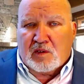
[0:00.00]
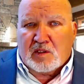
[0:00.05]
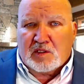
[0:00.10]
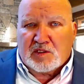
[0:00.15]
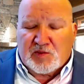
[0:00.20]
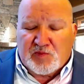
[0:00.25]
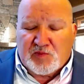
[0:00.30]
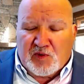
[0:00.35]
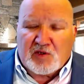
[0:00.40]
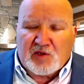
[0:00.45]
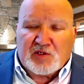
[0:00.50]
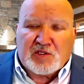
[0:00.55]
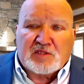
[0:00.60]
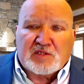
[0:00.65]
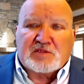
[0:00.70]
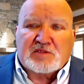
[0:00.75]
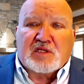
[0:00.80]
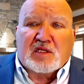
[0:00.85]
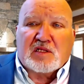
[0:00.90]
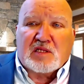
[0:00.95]

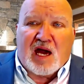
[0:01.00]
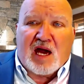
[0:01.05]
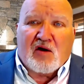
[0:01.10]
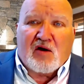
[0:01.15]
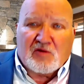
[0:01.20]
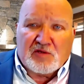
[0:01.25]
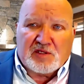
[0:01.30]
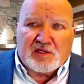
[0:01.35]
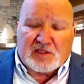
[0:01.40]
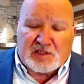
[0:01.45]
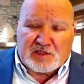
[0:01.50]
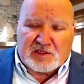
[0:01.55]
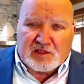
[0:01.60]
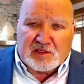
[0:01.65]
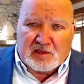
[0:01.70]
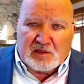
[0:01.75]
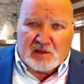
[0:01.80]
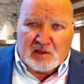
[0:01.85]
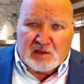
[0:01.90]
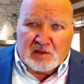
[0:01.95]
Spiritualists allow this.
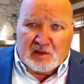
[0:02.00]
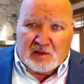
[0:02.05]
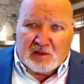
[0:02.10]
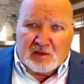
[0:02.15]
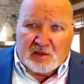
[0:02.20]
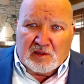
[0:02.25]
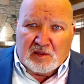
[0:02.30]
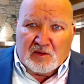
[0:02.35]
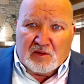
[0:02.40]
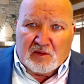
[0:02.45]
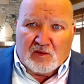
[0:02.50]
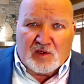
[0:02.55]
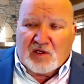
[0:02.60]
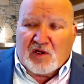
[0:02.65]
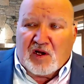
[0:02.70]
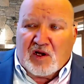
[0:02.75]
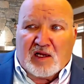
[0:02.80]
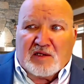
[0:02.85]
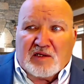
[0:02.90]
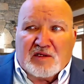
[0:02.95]
We're
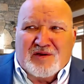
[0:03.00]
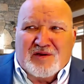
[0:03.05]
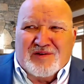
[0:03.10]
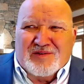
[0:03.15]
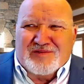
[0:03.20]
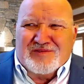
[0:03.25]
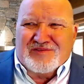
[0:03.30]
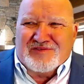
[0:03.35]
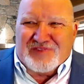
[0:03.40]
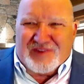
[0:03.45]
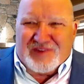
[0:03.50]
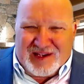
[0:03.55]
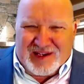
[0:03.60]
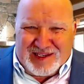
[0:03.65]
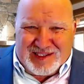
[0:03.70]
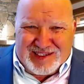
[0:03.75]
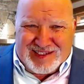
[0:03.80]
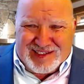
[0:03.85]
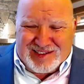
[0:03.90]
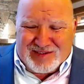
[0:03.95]
not
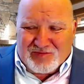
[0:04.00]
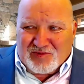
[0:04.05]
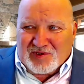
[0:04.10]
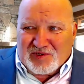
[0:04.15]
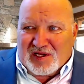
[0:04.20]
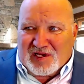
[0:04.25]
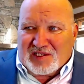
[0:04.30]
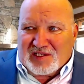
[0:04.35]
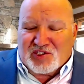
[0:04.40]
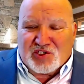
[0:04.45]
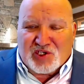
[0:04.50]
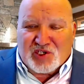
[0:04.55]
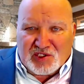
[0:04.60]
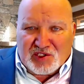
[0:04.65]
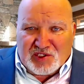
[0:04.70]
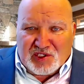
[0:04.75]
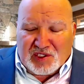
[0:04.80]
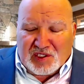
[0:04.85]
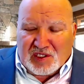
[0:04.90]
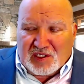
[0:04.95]
fighting it. We're not
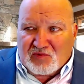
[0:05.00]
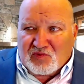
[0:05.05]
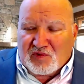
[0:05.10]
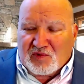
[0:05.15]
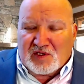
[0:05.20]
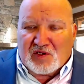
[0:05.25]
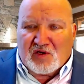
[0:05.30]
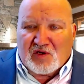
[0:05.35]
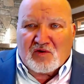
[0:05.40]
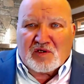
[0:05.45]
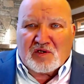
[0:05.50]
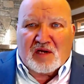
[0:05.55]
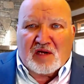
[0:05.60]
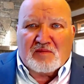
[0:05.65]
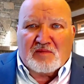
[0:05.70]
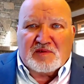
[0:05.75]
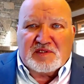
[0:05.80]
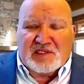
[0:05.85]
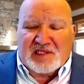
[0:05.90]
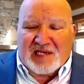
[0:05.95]
judging it. We don't
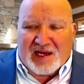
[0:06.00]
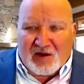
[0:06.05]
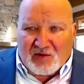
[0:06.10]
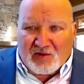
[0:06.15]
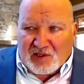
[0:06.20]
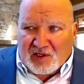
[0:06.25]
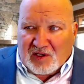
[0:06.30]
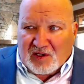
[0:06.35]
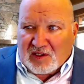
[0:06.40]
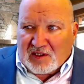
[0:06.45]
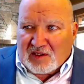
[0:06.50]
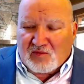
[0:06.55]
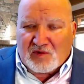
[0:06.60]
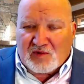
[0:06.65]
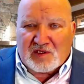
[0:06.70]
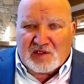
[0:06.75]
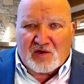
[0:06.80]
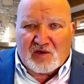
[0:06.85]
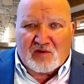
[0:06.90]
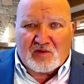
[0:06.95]
come down on it. We
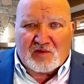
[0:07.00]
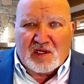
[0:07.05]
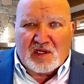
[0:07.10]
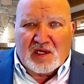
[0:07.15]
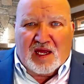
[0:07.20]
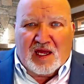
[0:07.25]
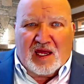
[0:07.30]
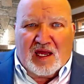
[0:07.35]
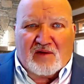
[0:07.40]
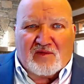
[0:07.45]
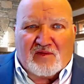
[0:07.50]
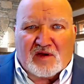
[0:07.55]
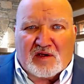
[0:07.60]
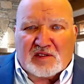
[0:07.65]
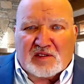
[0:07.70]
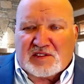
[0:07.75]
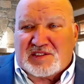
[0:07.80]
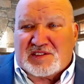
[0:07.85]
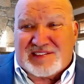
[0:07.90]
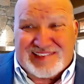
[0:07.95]
don't have a
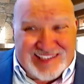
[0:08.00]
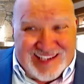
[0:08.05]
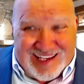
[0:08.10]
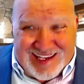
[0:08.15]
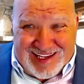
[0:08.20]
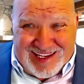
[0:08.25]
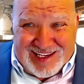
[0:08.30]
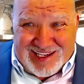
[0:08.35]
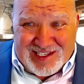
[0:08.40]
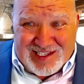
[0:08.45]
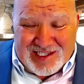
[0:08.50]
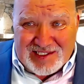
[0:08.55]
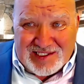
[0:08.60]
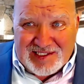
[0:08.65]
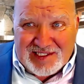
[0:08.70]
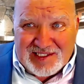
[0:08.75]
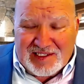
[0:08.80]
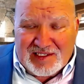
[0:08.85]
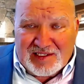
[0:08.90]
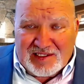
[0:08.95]
say in it.
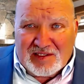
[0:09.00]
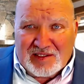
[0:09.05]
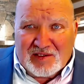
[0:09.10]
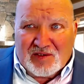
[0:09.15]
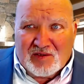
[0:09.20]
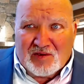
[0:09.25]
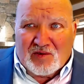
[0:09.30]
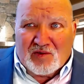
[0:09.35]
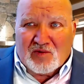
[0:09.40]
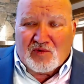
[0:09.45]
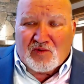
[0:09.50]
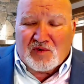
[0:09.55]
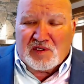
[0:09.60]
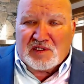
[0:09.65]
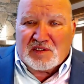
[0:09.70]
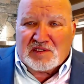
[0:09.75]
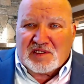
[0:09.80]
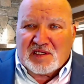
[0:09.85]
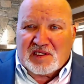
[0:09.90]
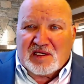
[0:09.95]
We
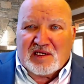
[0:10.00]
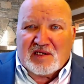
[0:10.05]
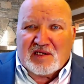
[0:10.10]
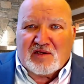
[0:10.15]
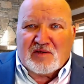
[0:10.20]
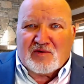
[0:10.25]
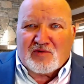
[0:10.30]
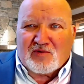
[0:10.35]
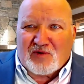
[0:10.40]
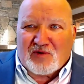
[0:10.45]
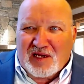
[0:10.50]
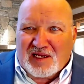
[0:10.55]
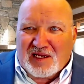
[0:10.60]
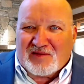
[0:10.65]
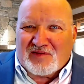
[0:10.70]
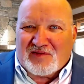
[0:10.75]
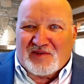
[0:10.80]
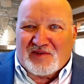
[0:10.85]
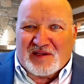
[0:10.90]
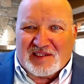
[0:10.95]
say, great,
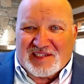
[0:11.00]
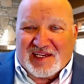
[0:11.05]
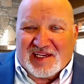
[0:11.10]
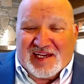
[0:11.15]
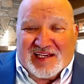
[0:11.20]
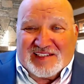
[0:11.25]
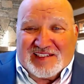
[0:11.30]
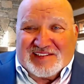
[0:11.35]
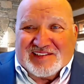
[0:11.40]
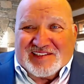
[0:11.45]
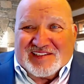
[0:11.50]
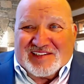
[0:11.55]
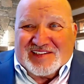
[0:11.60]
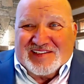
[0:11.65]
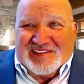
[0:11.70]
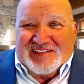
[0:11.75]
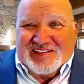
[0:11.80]
fantastic.